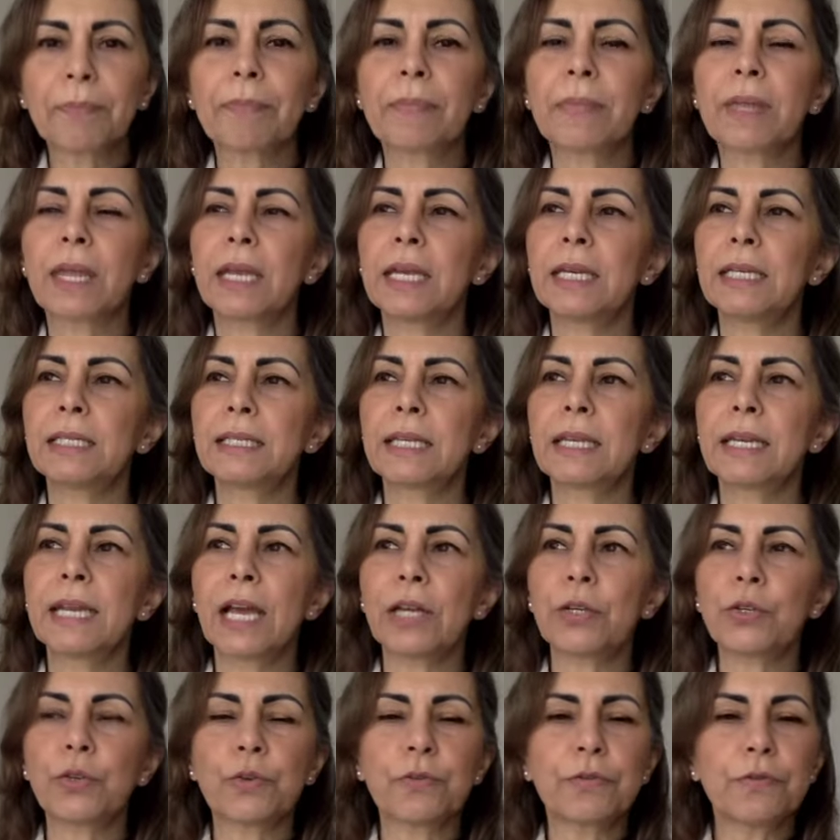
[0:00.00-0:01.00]
It's a
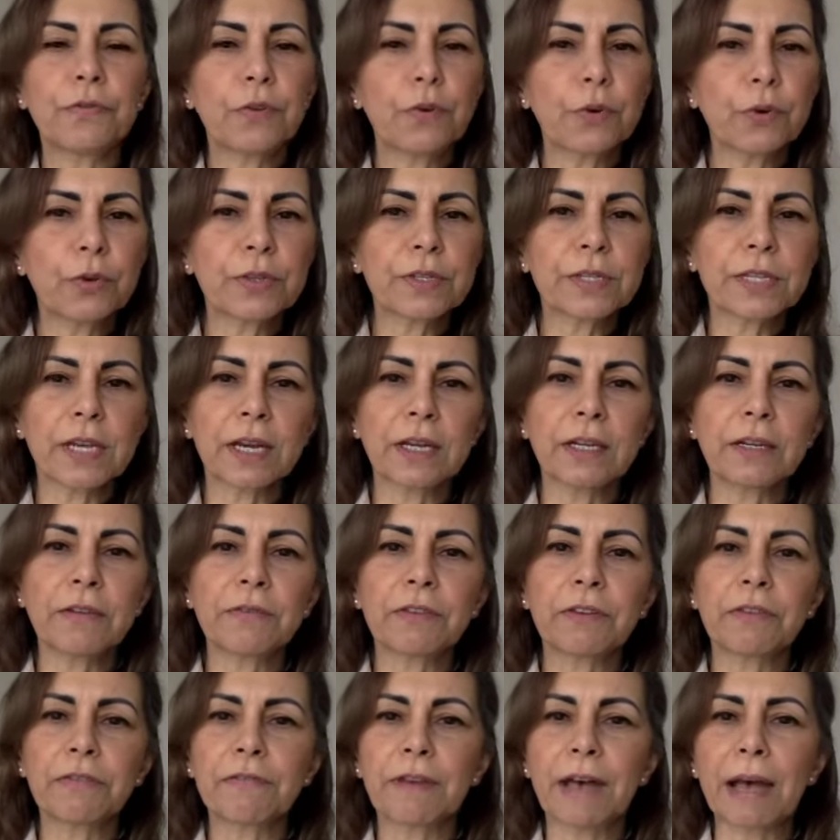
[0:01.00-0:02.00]
natural fourth sign of
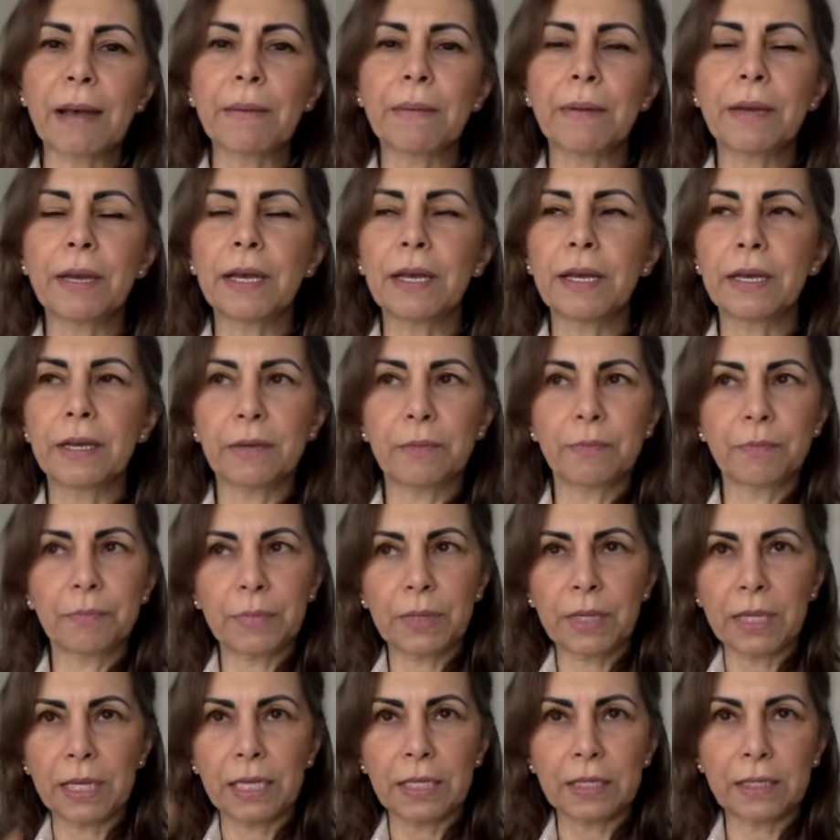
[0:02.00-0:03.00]

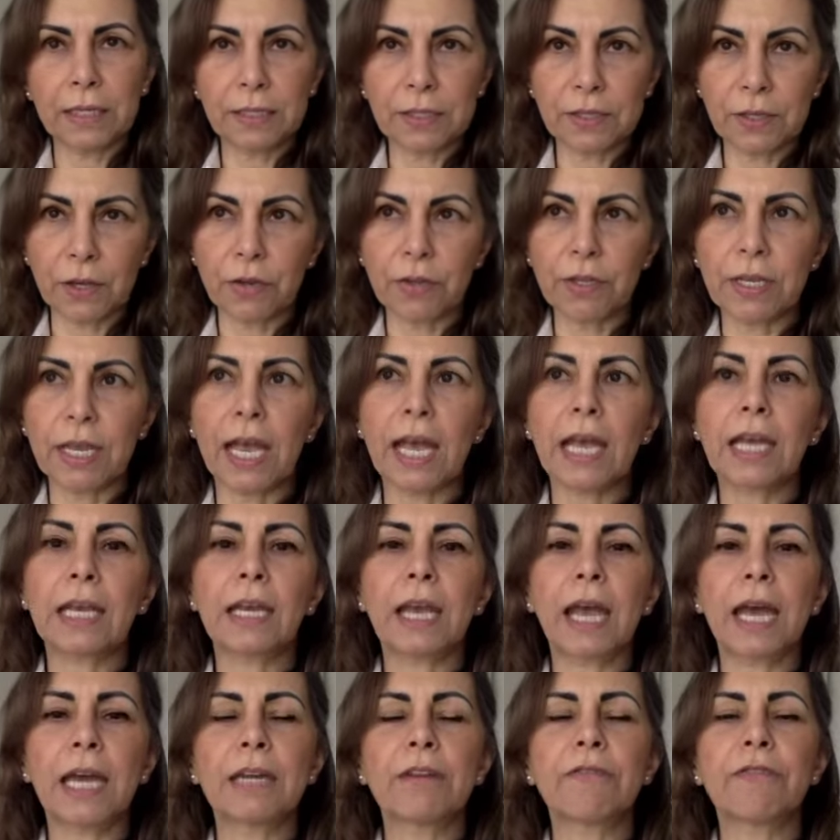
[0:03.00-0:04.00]
the zodiac,
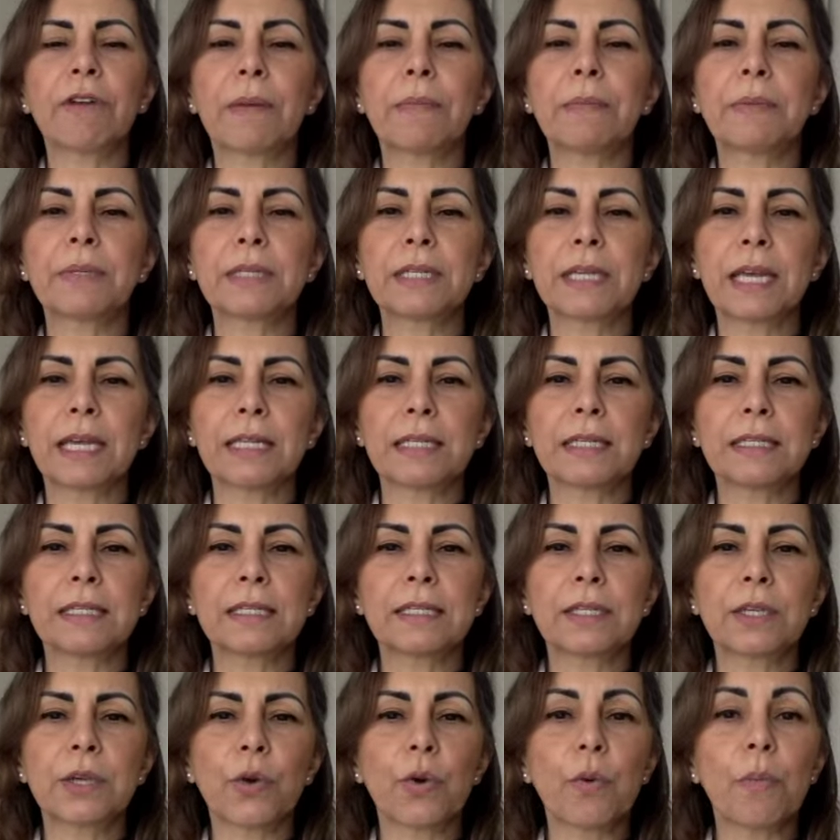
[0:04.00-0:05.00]
and it represents
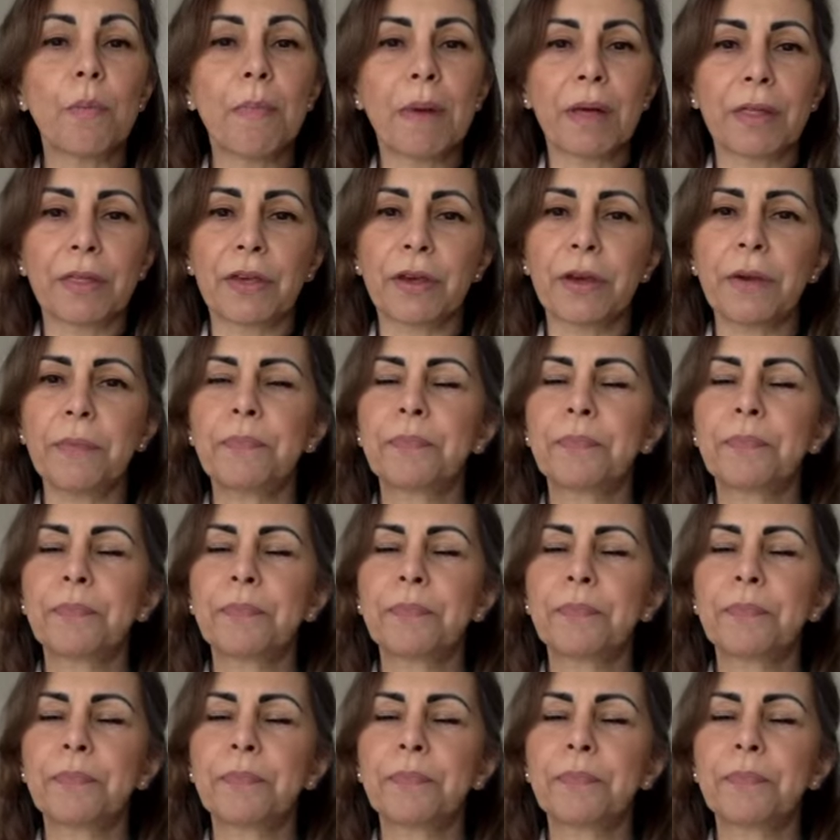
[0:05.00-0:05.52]
your mother.